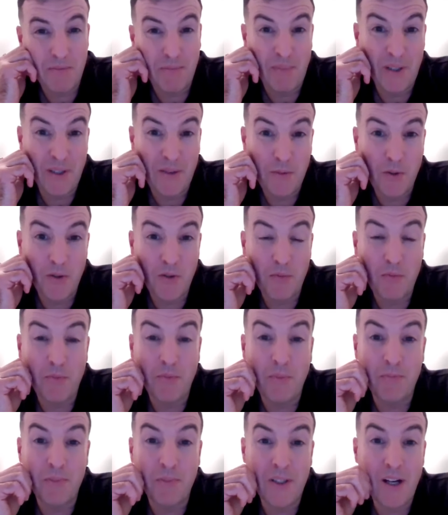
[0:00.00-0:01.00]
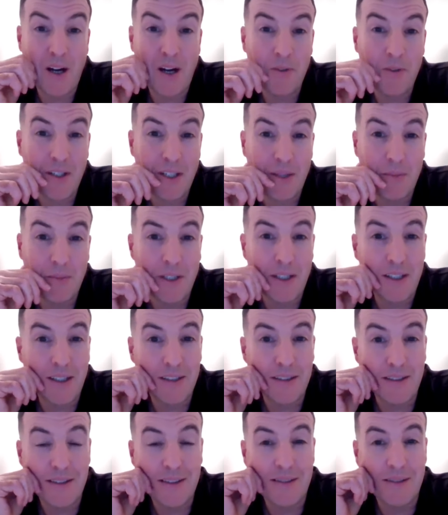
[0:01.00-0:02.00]
I suppose predominantly
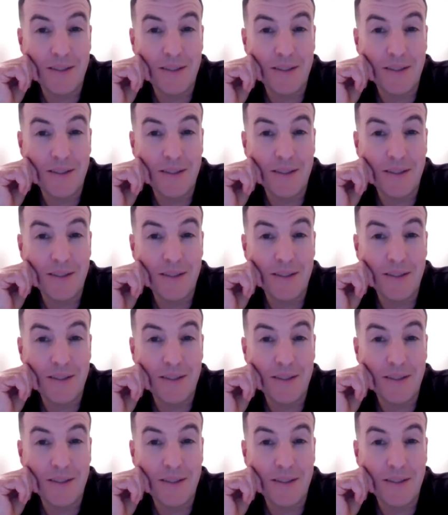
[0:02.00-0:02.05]
because